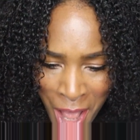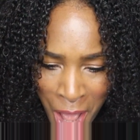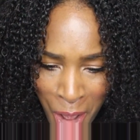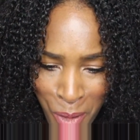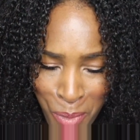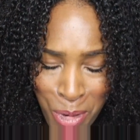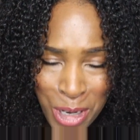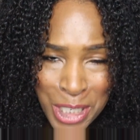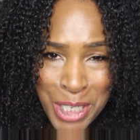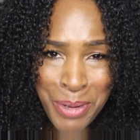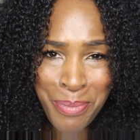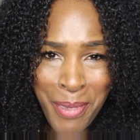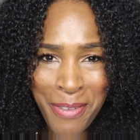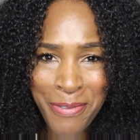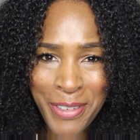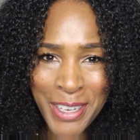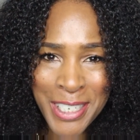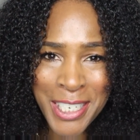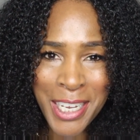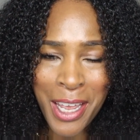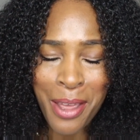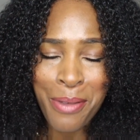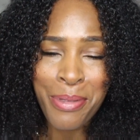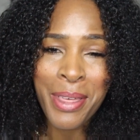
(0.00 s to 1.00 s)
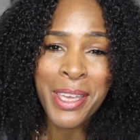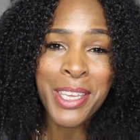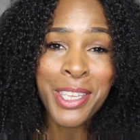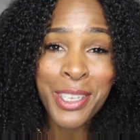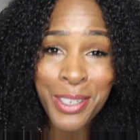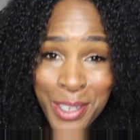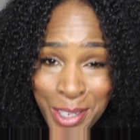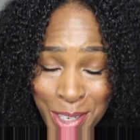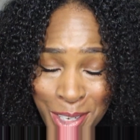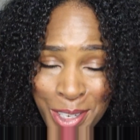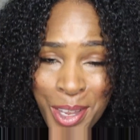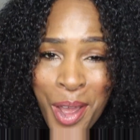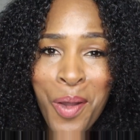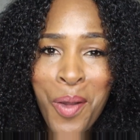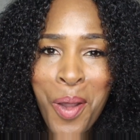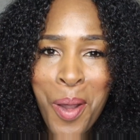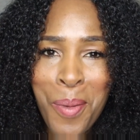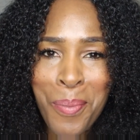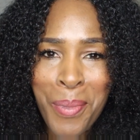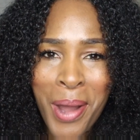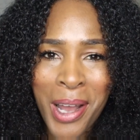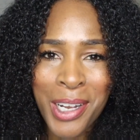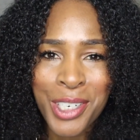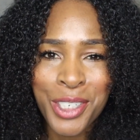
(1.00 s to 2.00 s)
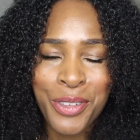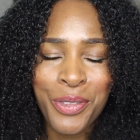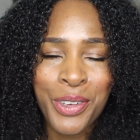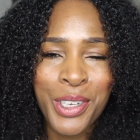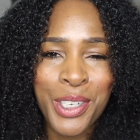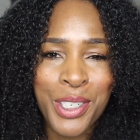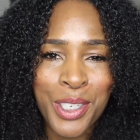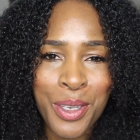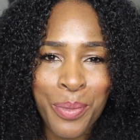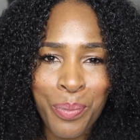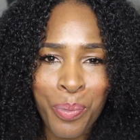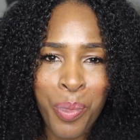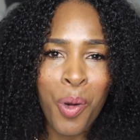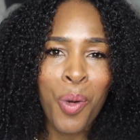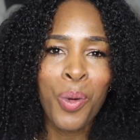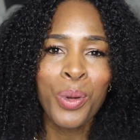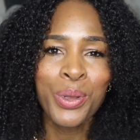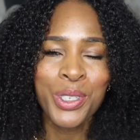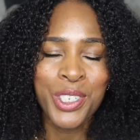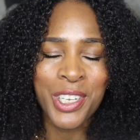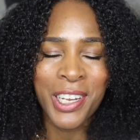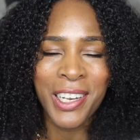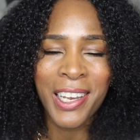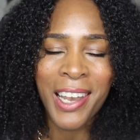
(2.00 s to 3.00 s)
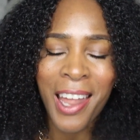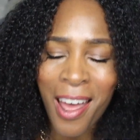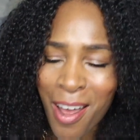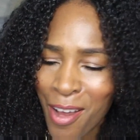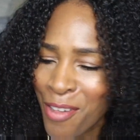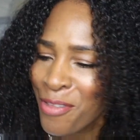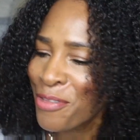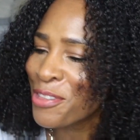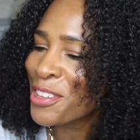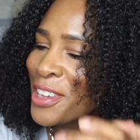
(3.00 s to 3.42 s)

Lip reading: and watching my video. Thank you so much for your support, your love,